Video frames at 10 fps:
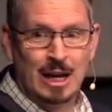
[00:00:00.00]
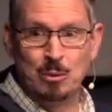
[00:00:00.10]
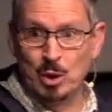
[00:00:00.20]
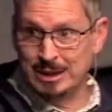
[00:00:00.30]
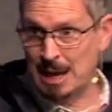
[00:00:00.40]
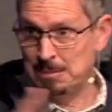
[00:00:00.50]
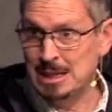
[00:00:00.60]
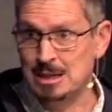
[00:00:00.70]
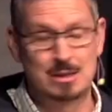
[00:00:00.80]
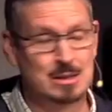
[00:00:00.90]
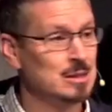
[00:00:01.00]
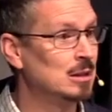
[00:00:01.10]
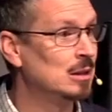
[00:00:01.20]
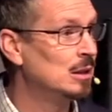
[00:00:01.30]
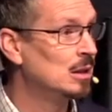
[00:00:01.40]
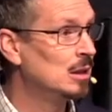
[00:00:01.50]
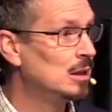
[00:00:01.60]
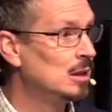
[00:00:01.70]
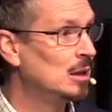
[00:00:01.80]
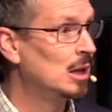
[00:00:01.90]
and what that means
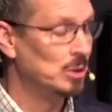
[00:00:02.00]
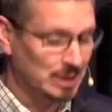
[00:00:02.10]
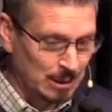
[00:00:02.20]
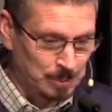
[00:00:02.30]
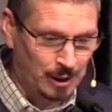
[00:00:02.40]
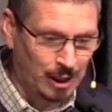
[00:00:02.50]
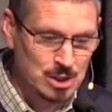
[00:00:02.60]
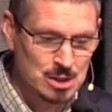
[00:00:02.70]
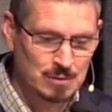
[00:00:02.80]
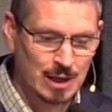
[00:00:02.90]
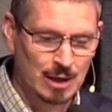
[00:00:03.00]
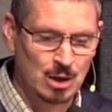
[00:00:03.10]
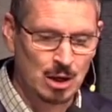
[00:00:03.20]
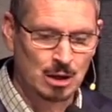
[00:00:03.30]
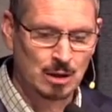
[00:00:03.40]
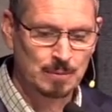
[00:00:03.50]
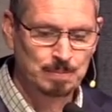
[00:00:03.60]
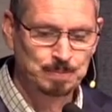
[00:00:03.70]
and what the implications of that are.